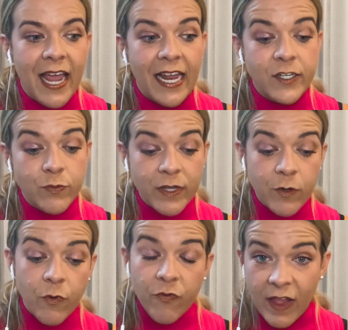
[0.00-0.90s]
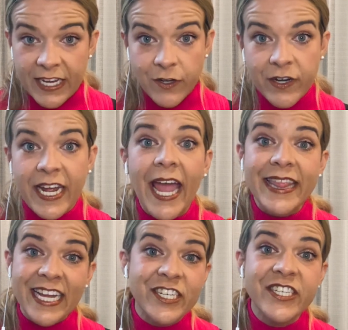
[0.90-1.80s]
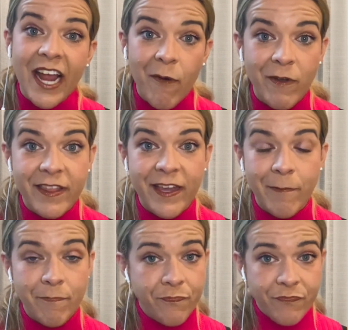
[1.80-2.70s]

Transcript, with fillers: and really reflect on it and then share with them